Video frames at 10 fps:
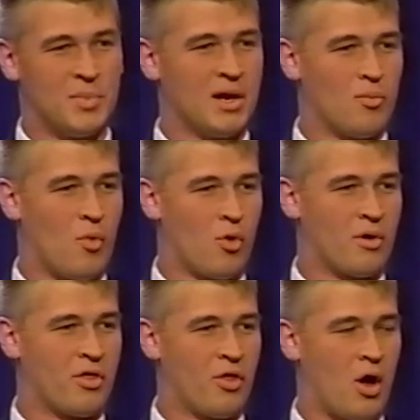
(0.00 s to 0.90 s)
is being
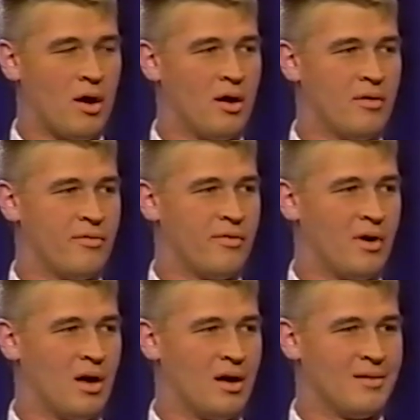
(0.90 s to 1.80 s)
more thought
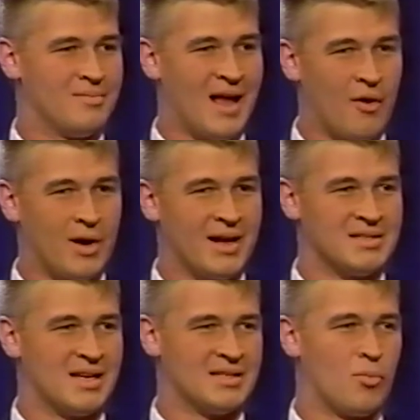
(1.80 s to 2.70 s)
of
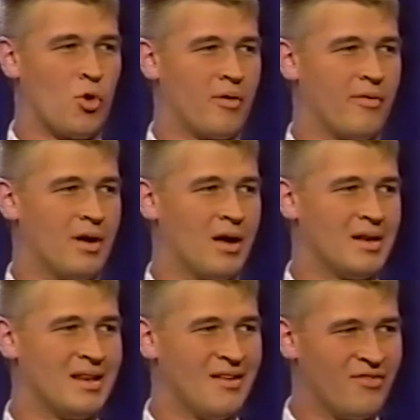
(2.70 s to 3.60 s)
nowadays as more of
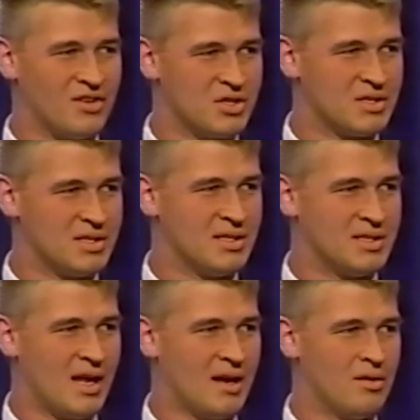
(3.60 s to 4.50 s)
a deficiency
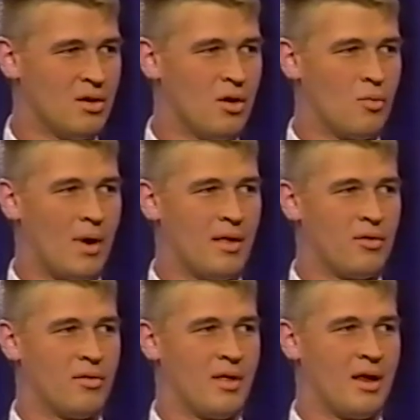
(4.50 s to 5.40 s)
state
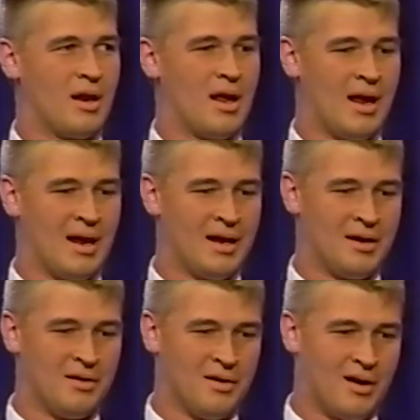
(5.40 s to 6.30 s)
rather than
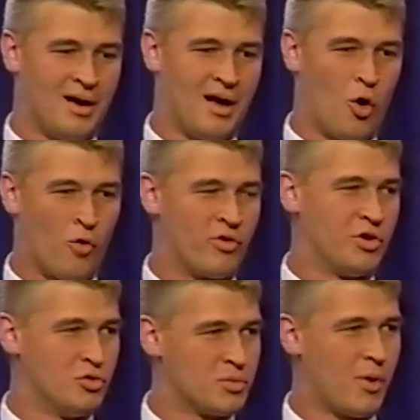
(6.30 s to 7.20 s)
a
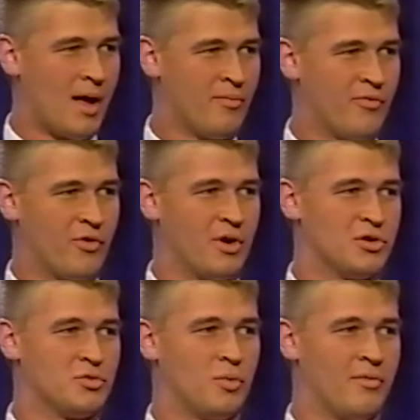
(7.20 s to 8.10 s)
overuse problem. For
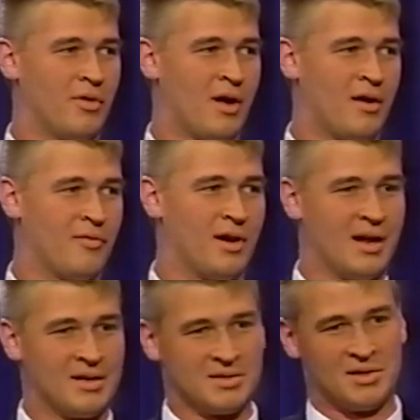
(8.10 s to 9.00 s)
years we've thought of it
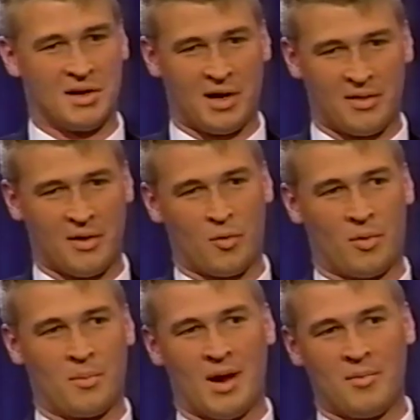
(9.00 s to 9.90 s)
as they
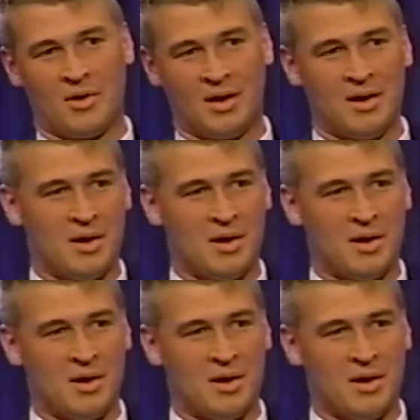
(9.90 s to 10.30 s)
were maybe